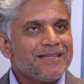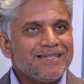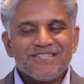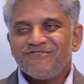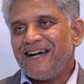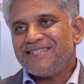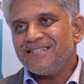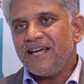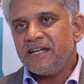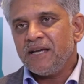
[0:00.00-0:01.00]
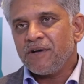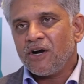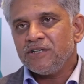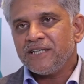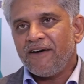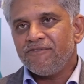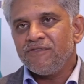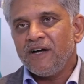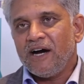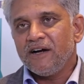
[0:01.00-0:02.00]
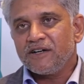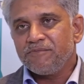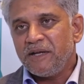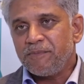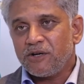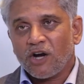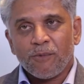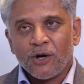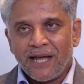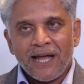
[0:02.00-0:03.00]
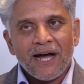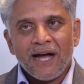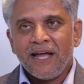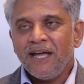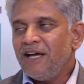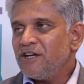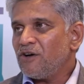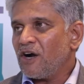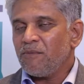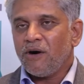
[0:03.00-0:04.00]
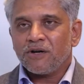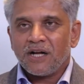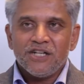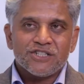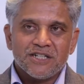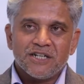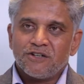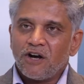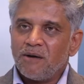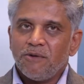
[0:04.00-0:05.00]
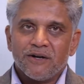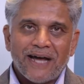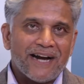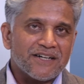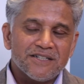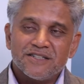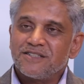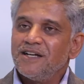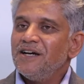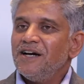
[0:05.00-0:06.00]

This is fascinating because I have heard people talk about AI, talk about culture, talk about actors,